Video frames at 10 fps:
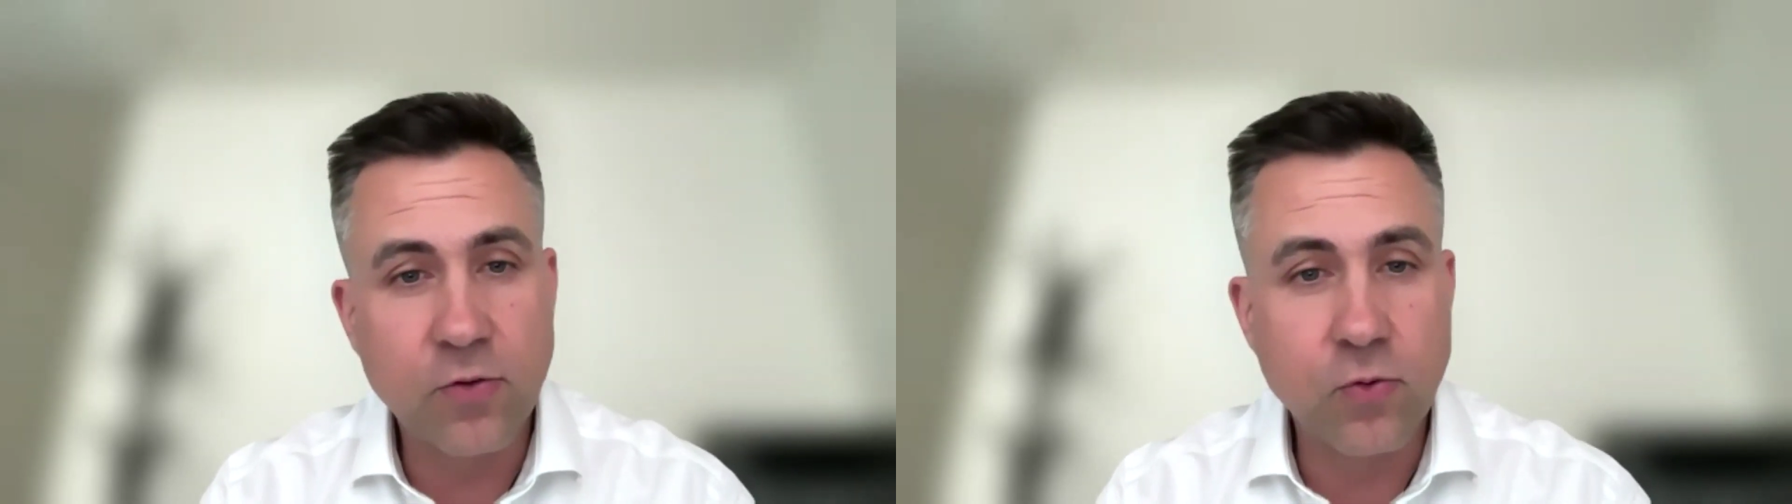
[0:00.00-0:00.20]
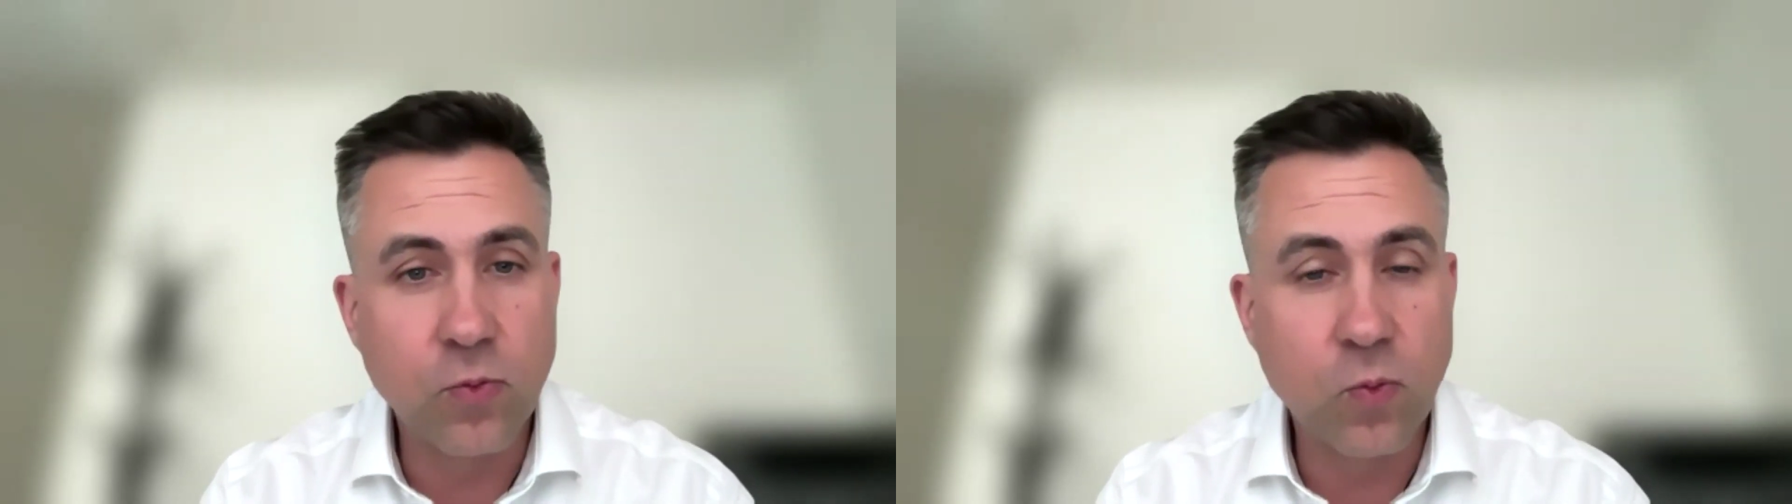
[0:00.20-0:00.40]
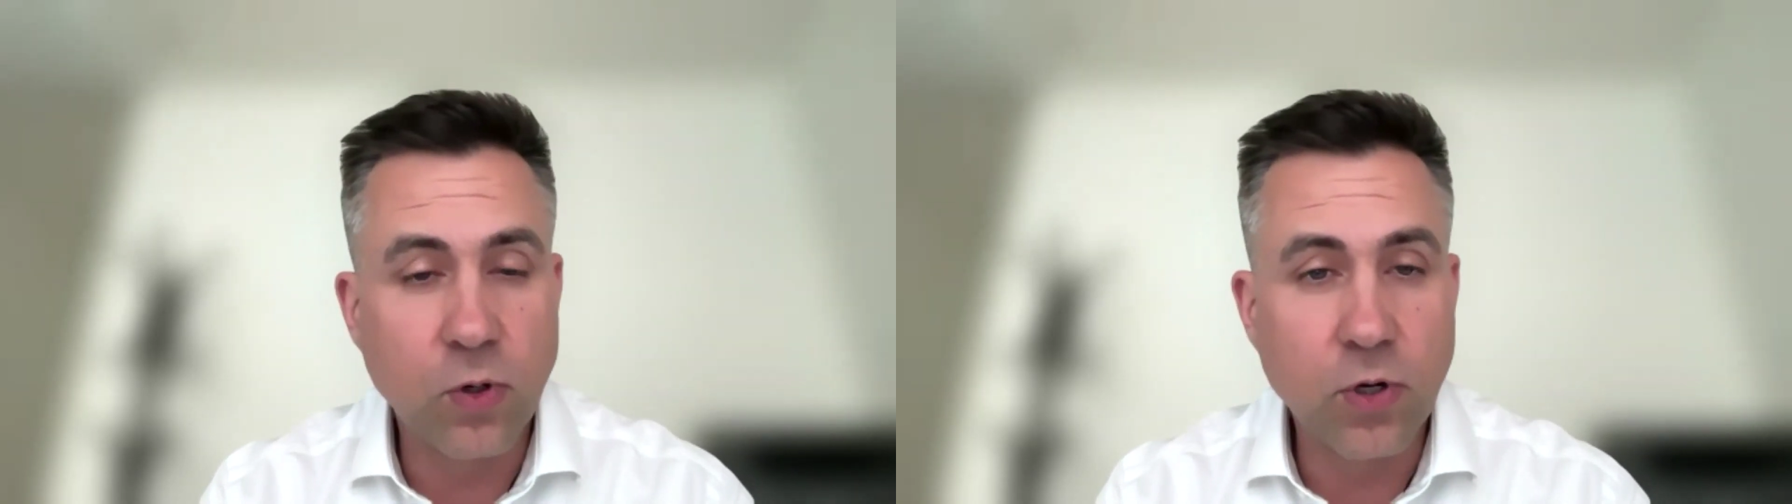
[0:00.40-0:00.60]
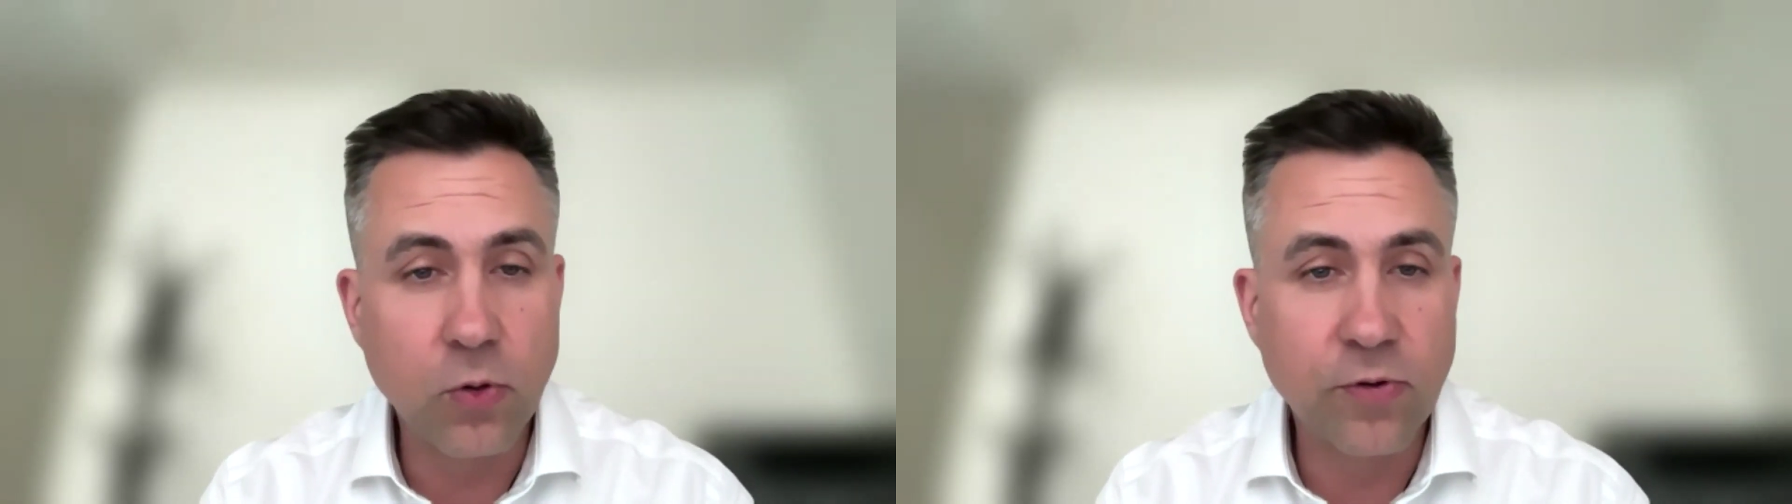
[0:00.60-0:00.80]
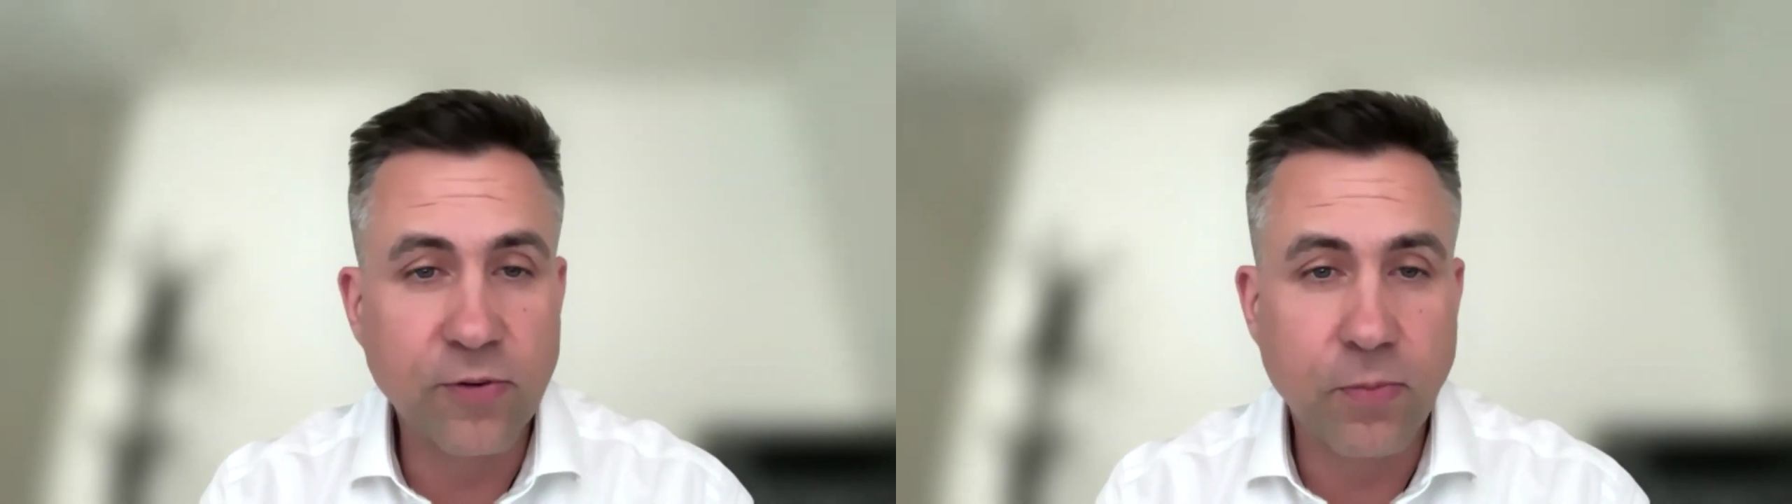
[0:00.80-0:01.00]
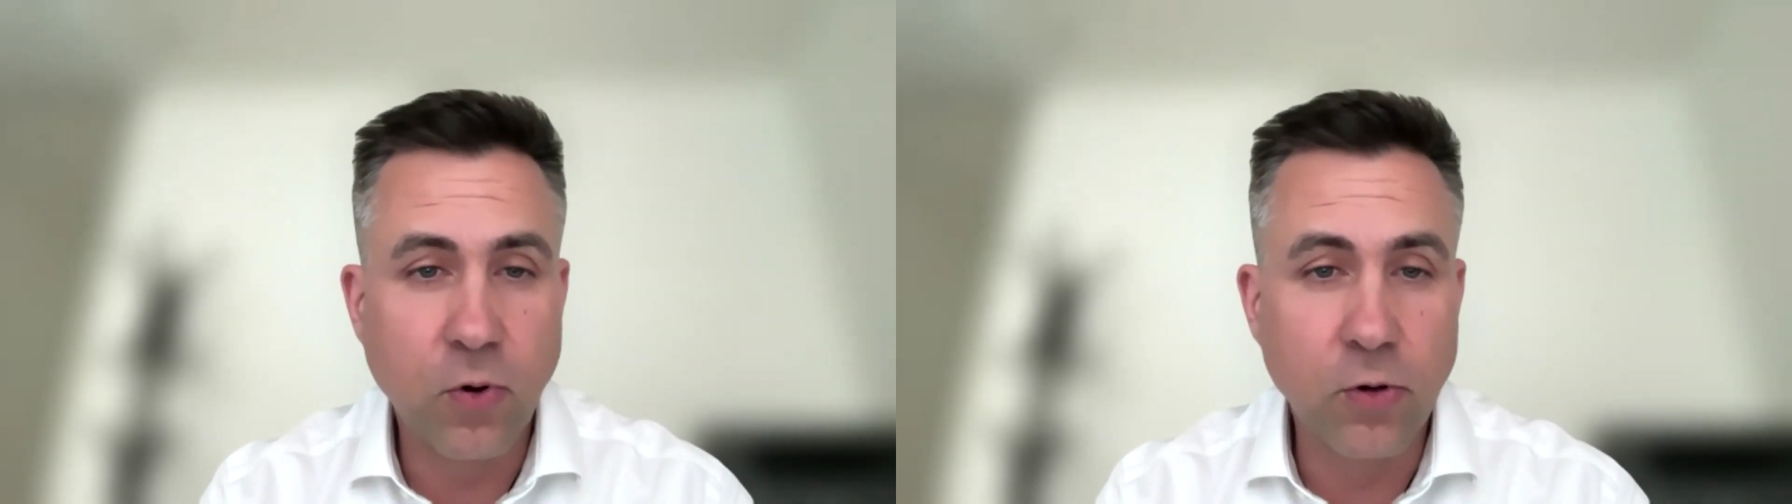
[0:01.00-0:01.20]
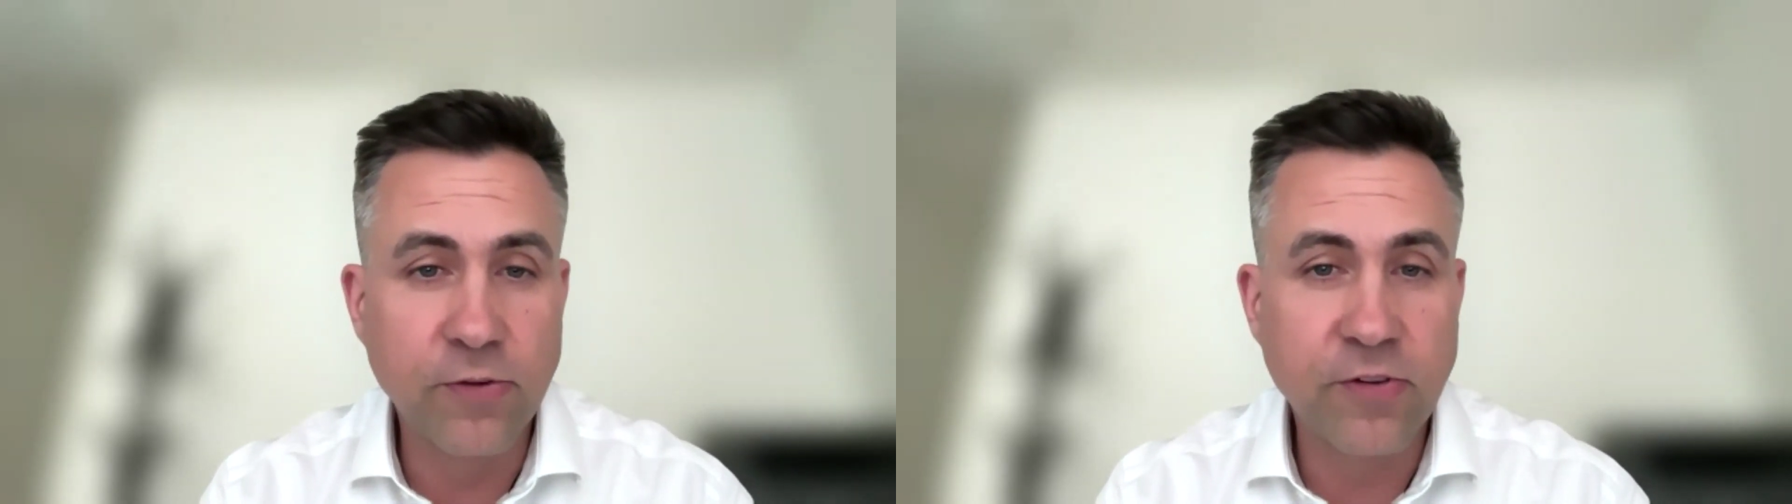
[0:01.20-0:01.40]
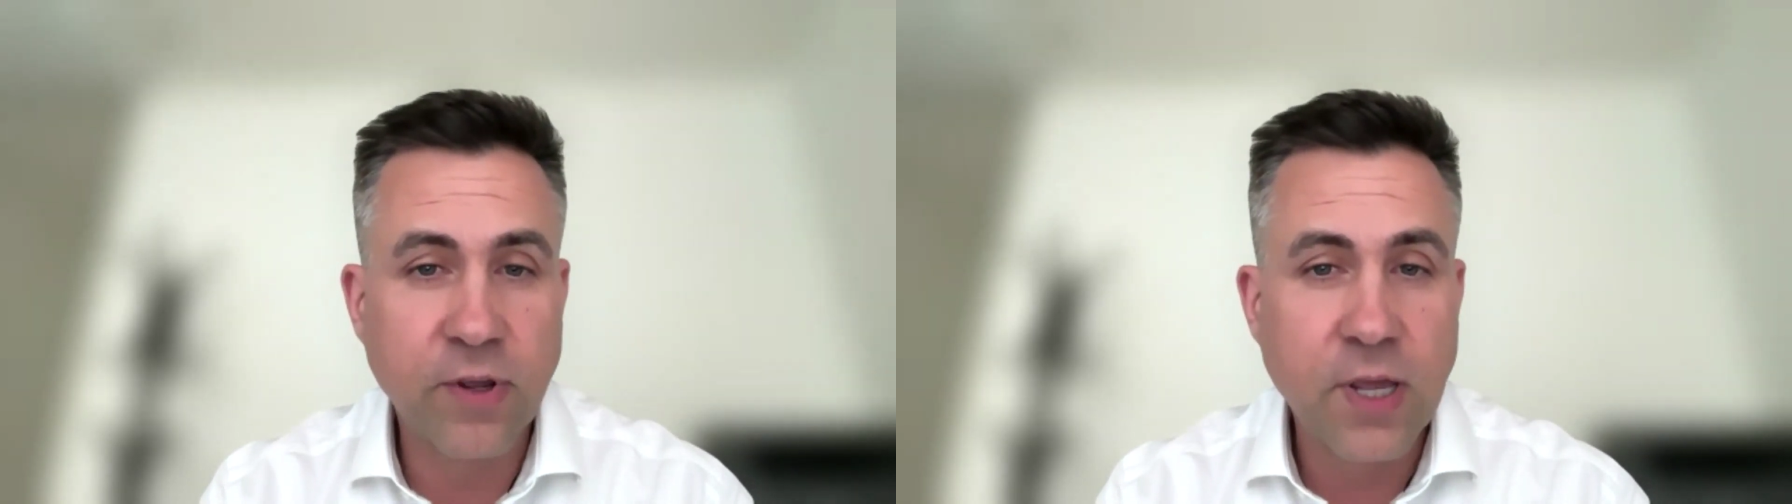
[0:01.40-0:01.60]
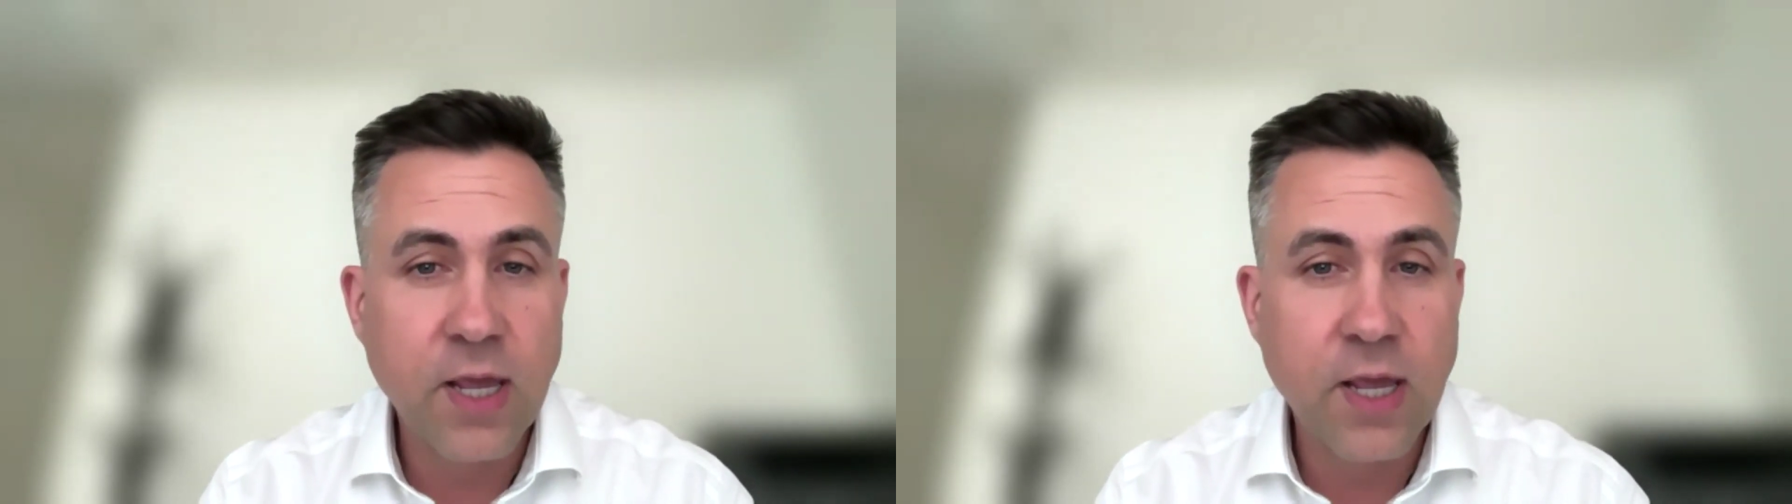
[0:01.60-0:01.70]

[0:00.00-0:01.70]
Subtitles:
to go to the polls.